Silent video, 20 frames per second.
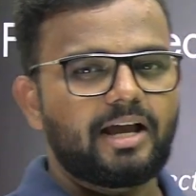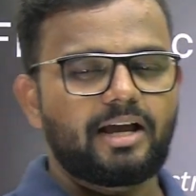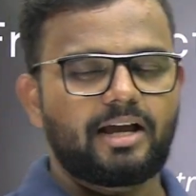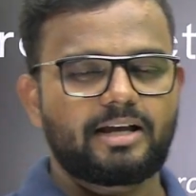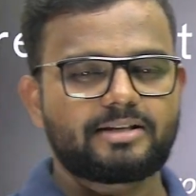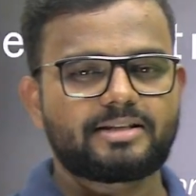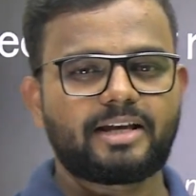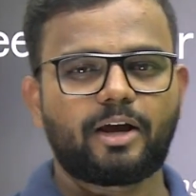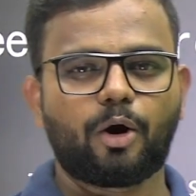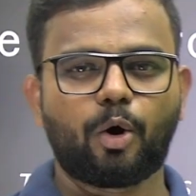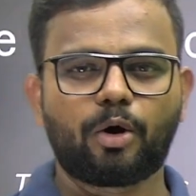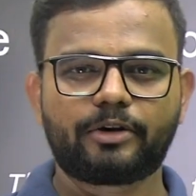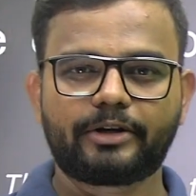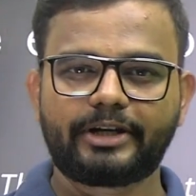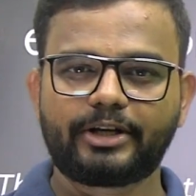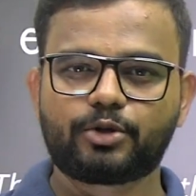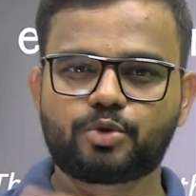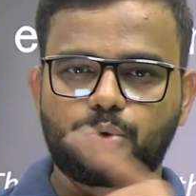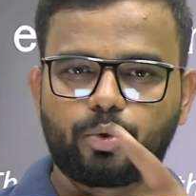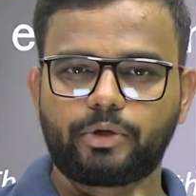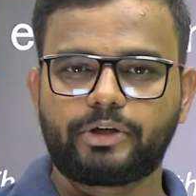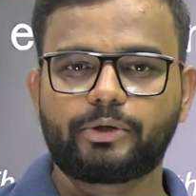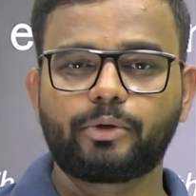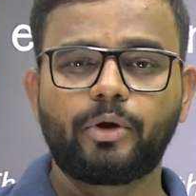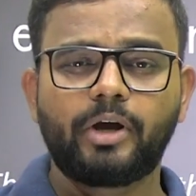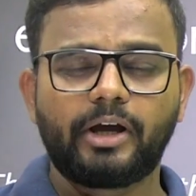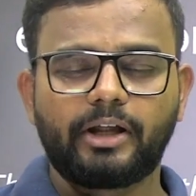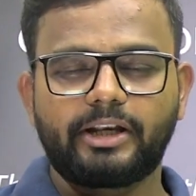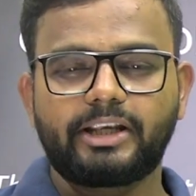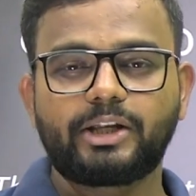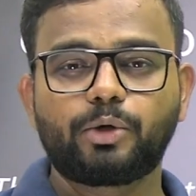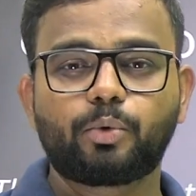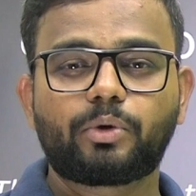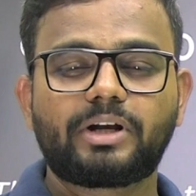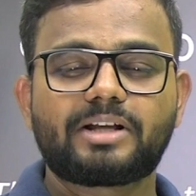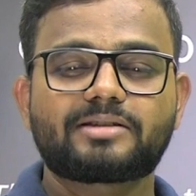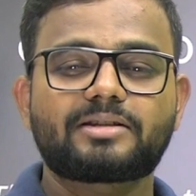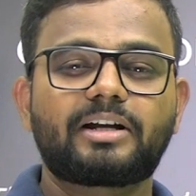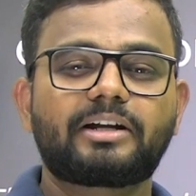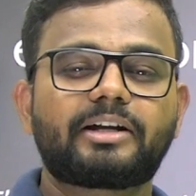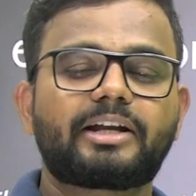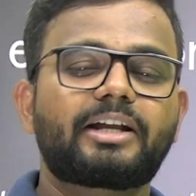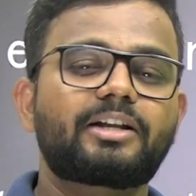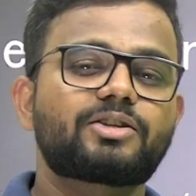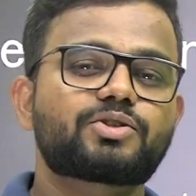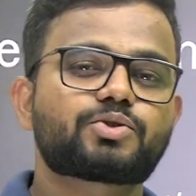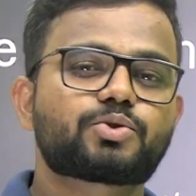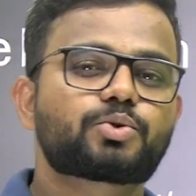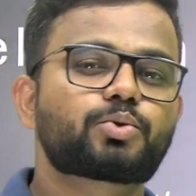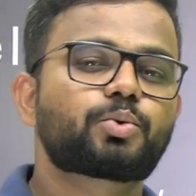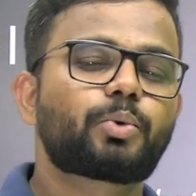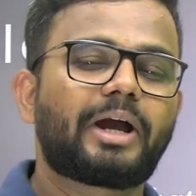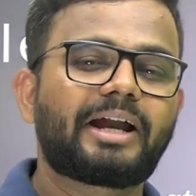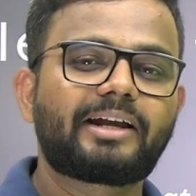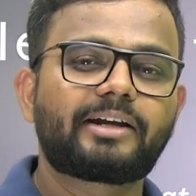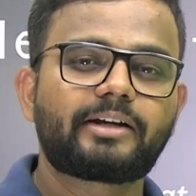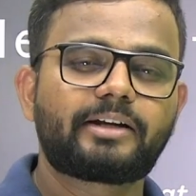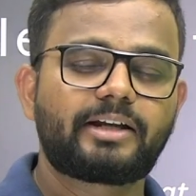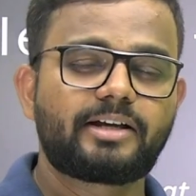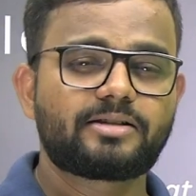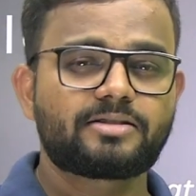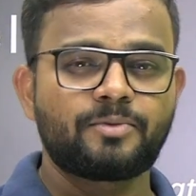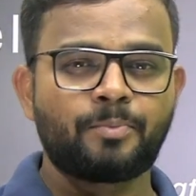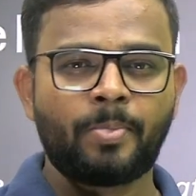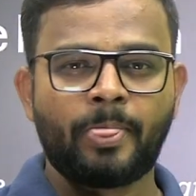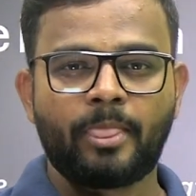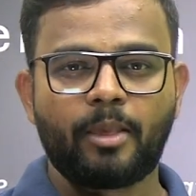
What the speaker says: as I already told you, nucleus contains two entities: